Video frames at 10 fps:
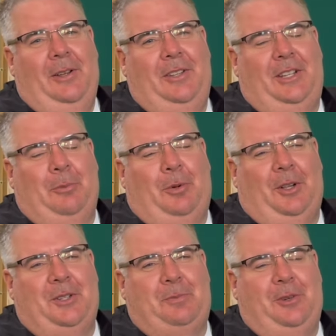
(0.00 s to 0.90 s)
Deacon
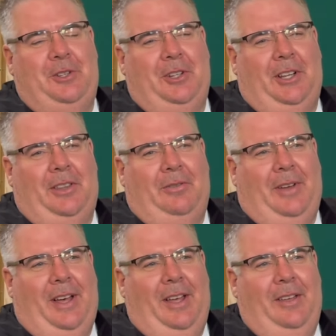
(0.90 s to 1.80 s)
Paul's preaching at the
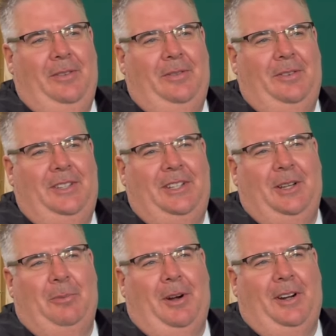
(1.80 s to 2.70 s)
5.
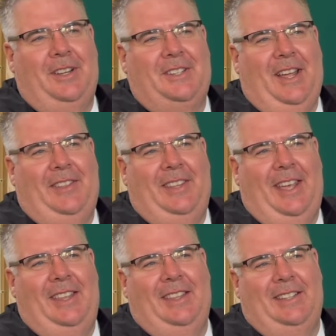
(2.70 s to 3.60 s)
Deacon Mark has got the
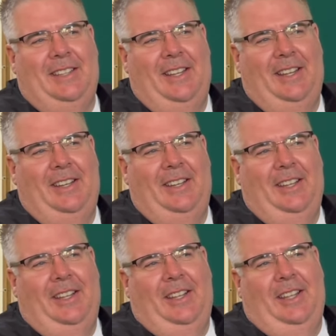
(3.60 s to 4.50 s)
8 and the 10.
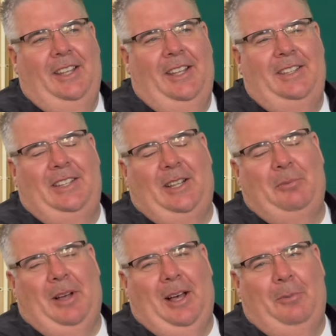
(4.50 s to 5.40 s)
And
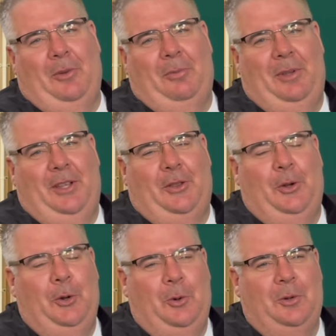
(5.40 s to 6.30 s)
Deacon Bob with me at the
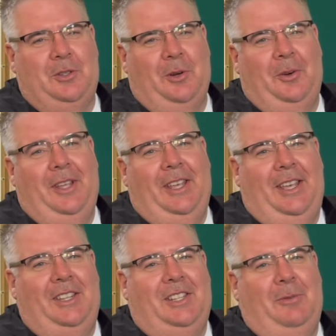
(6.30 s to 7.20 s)
noon. So
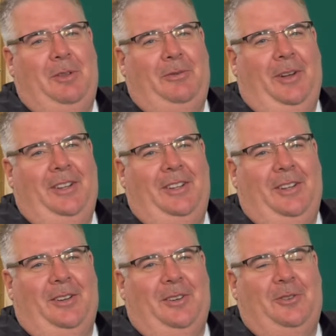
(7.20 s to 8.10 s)
it's going to be fun to
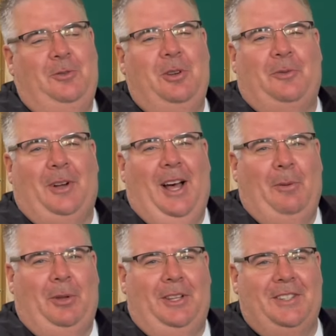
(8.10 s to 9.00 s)
hear two different
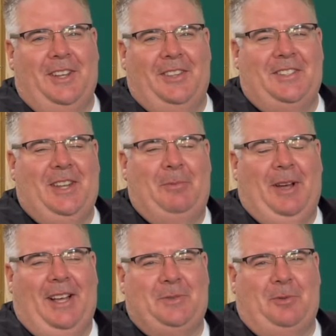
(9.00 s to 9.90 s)
homilies on the same
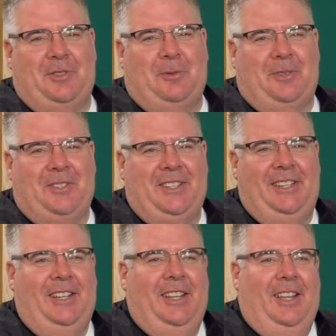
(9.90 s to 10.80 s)
gospel. So we'll
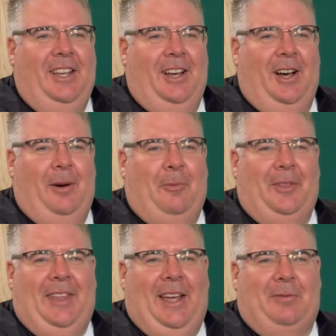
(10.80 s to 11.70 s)
see
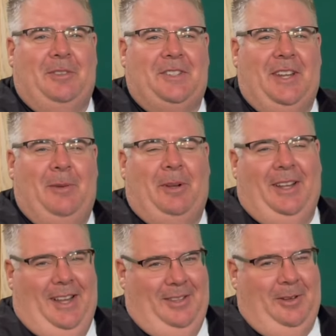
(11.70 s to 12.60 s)
what they have to say. But
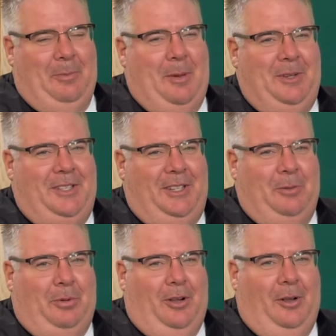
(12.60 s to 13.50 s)
I thought maybe
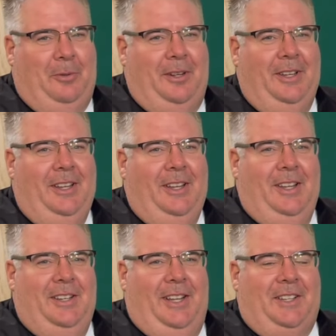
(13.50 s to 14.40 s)
Deacon Paul would
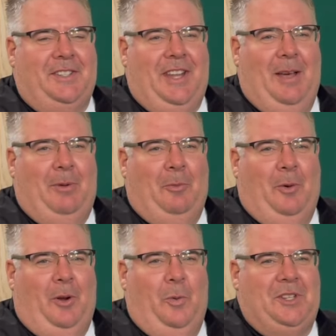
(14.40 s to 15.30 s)
take a stab at
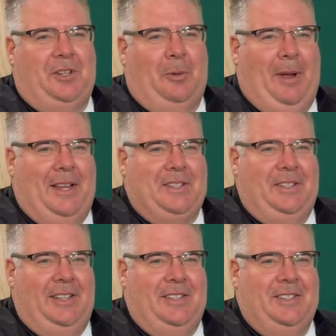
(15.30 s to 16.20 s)
what a whisker
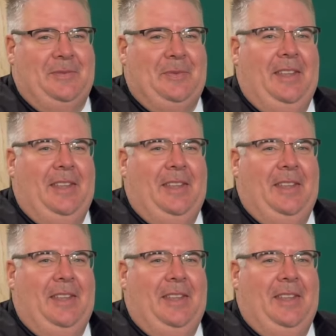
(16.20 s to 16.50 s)
basket is.